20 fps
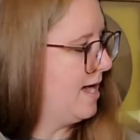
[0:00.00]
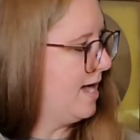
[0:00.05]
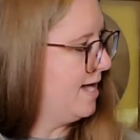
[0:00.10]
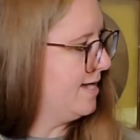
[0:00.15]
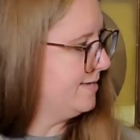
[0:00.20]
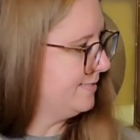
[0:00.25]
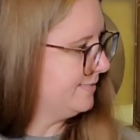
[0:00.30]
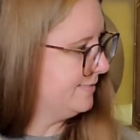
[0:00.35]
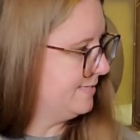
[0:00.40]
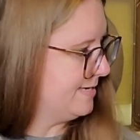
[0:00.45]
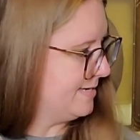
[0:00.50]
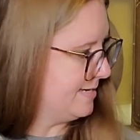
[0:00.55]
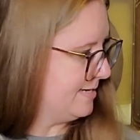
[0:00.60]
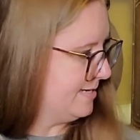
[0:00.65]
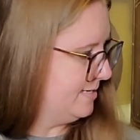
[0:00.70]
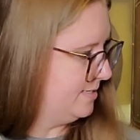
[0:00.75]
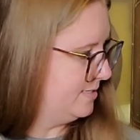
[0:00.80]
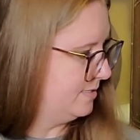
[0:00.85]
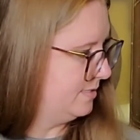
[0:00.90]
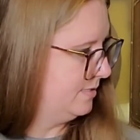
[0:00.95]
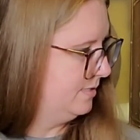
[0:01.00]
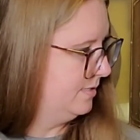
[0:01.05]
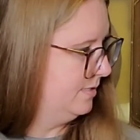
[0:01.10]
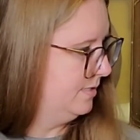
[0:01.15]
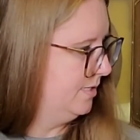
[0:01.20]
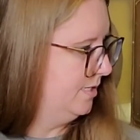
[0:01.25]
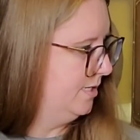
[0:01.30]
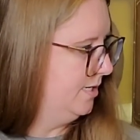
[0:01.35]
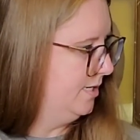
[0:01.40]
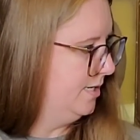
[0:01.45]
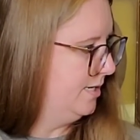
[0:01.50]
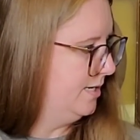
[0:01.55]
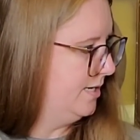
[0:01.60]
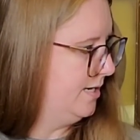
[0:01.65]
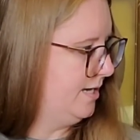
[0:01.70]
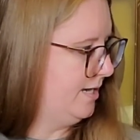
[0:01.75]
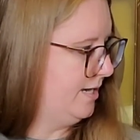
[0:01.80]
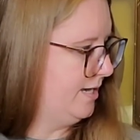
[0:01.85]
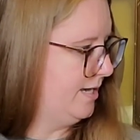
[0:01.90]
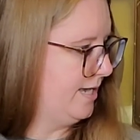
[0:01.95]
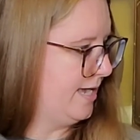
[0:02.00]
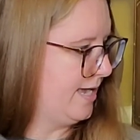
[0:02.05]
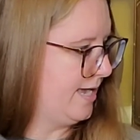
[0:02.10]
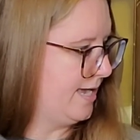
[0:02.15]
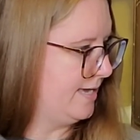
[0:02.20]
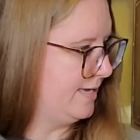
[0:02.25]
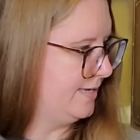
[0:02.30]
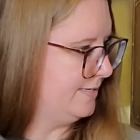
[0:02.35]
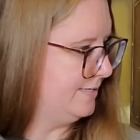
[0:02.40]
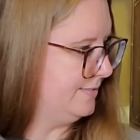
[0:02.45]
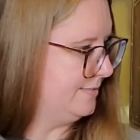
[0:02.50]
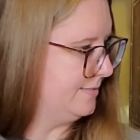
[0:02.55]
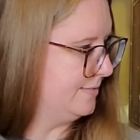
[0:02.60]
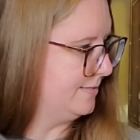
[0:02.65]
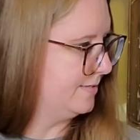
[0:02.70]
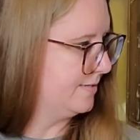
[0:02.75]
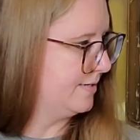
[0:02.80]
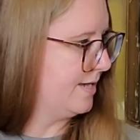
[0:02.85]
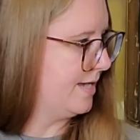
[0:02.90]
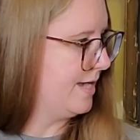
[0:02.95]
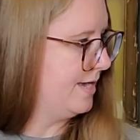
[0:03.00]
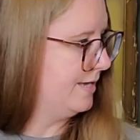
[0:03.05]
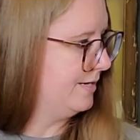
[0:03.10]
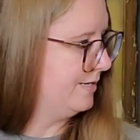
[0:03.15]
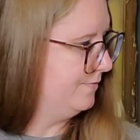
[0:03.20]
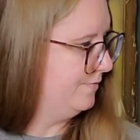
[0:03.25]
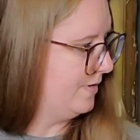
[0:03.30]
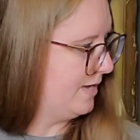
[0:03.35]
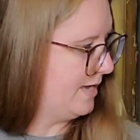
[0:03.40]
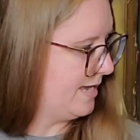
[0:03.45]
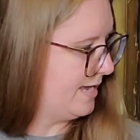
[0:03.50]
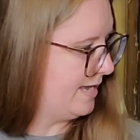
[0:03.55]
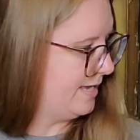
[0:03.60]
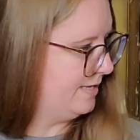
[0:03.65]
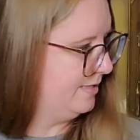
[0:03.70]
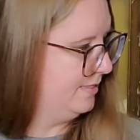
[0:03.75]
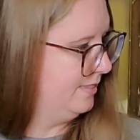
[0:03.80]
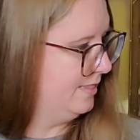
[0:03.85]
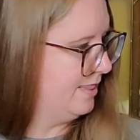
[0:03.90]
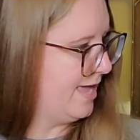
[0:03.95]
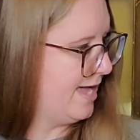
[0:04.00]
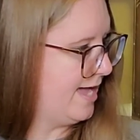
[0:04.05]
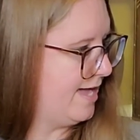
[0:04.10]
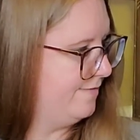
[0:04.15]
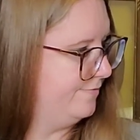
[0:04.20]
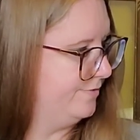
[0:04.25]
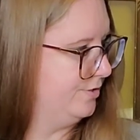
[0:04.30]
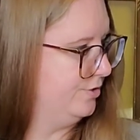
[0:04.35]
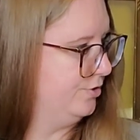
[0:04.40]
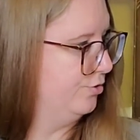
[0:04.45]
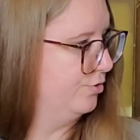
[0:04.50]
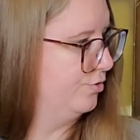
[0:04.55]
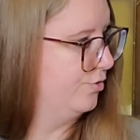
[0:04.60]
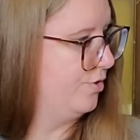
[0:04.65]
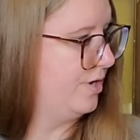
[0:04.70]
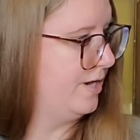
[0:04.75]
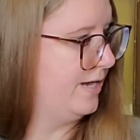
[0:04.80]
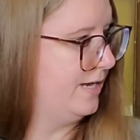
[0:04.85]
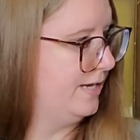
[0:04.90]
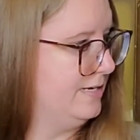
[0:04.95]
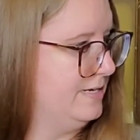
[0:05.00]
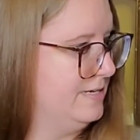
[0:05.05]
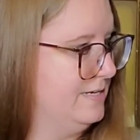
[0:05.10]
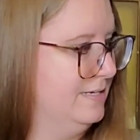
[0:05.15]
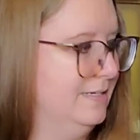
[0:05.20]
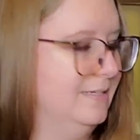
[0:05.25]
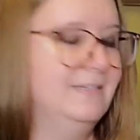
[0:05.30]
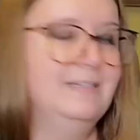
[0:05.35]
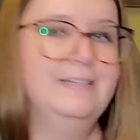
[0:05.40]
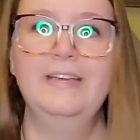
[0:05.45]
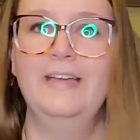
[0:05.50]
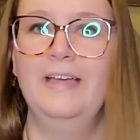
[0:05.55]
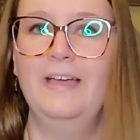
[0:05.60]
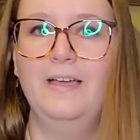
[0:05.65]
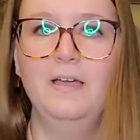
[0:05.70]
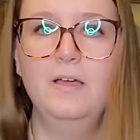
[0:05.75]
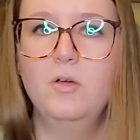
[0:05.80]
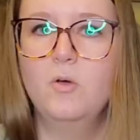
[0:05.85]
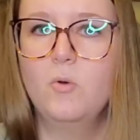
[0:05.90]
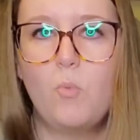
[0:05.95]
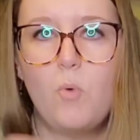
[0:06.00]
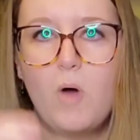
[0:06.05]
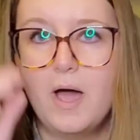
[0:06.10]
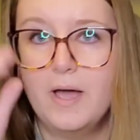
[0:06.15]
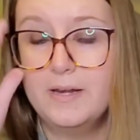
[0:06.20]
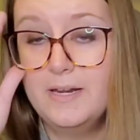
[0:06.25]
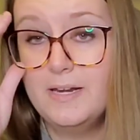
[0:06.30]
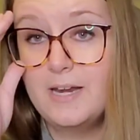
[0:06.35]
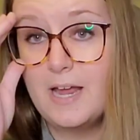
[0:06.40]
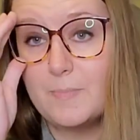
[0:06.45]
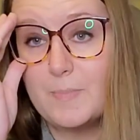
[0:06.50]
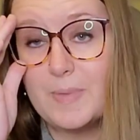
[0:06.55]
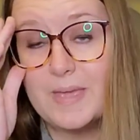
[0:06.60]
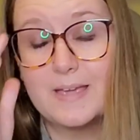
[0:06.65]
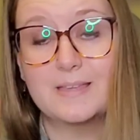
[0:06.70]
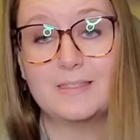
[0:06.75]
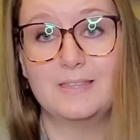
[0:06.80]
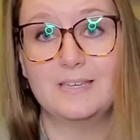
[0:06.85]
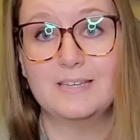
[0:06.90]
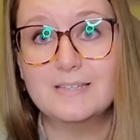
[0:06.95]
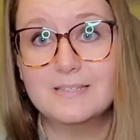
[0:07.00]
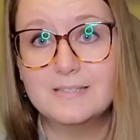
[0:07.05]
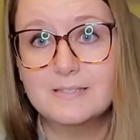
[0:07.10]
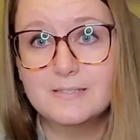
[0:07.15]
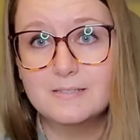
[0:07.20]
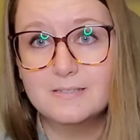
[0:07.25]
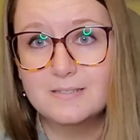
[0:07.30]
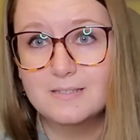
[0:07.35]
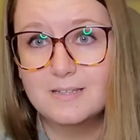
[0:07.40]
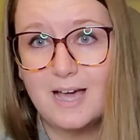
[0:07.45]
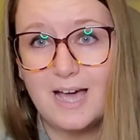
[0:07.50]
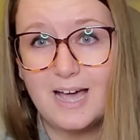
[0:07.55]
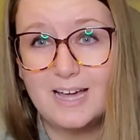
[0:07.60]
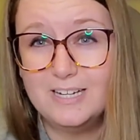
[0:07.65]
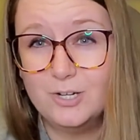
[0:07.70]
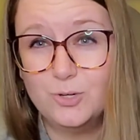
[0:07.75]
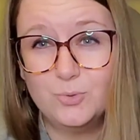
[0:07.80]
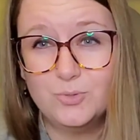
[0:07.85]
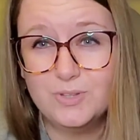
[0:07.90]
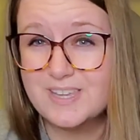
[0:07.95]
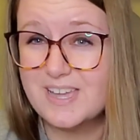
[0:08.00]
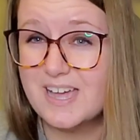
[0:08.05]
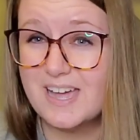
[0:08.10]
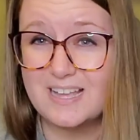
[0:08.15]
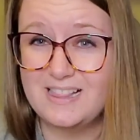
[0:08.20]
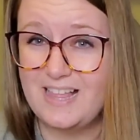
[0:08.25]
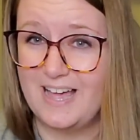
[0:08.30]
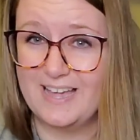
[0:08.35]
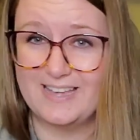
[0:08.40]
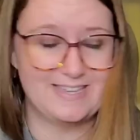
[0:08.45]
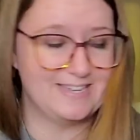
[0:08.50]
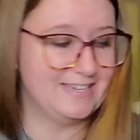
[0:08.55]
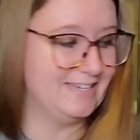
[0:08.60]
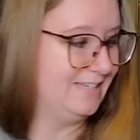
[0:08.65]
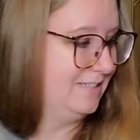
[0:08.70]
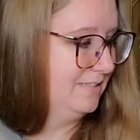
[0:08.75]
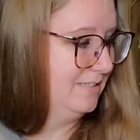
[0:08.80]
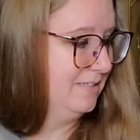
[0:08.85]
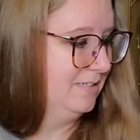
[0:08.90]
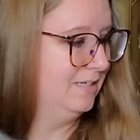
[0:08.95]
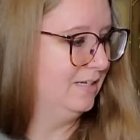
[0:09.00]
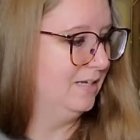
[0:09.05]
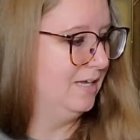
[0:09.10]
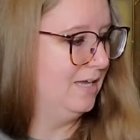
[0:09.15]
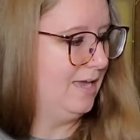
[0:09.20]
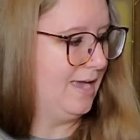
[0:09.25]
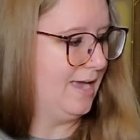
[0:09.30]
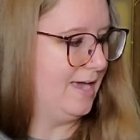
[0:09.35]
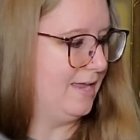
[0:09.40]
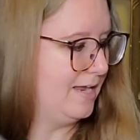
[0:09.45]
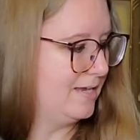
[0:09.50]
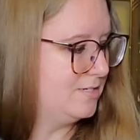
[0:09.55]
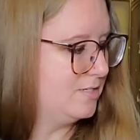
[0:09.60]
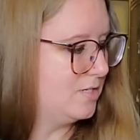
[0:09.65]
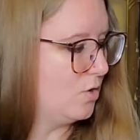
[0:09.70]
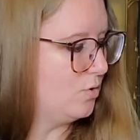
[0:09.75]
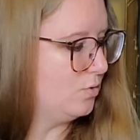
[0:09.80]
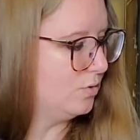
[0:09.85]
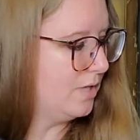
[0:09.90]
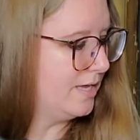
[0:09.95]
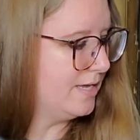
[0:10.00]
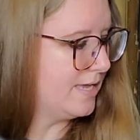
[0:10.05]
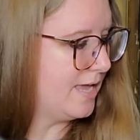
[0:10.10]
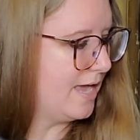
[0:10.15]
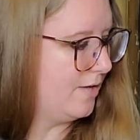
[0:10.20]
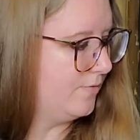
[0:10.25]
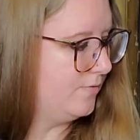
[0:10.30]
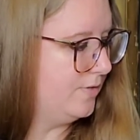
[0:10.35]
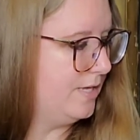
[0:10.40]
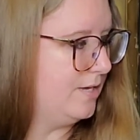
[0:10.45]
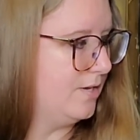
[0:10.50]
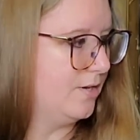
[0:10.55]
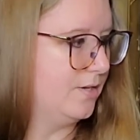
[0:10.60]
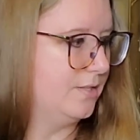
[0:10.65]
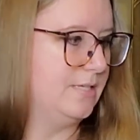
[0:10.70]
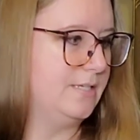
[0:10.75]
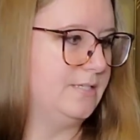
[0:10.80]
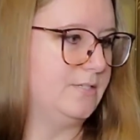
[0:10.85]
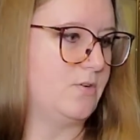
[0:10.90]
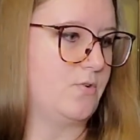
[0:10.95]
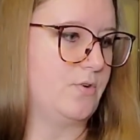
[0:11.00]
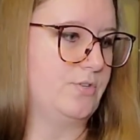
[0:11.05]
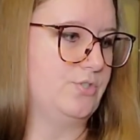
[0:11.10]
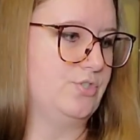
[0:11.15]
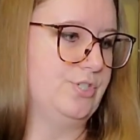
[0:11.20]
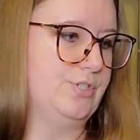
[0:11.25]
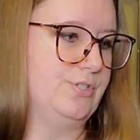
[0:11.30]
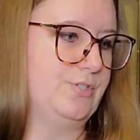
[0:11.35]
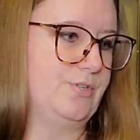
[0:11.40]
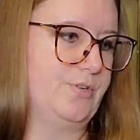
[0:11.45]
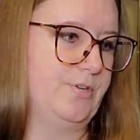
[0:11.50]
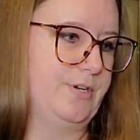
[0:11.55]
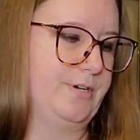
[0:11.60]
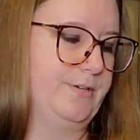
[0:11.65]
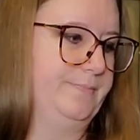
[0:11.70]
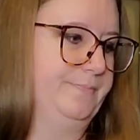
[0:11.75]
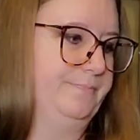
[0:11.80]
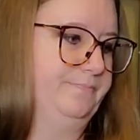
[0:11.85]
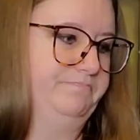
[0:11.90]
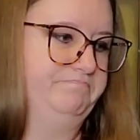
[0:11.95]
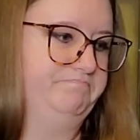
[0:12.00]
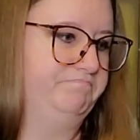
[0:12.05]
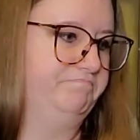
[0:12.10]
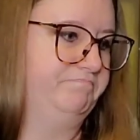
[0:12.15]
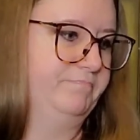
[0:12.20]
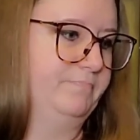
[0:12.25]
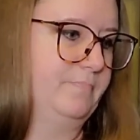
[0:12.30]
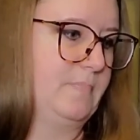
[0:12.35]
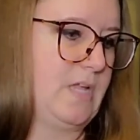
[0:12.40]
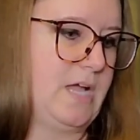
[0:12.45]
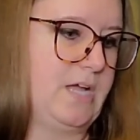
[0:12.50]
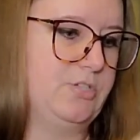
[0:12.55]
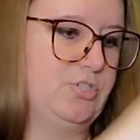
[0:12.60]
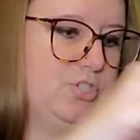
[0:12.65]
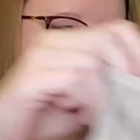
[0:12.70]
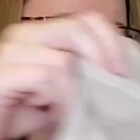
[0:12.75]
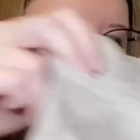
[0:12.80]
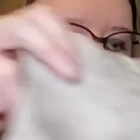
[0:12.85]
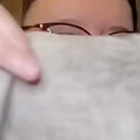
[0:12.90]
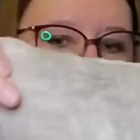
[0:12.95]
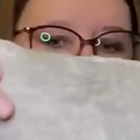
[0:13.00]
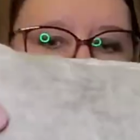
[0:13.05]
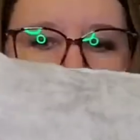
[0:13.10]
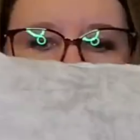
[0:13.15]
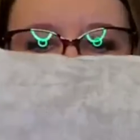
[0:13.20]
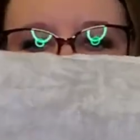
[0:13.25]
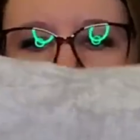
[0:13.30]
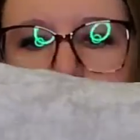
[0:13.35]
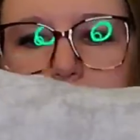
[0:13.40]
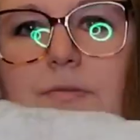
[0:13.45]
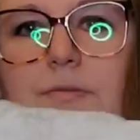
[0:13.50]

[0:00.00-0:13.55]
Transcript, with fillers: I see it as kind of a lavender gray. Why did I pick this? I don't think I like it. And I don't like how neon these oranges are. I just don't.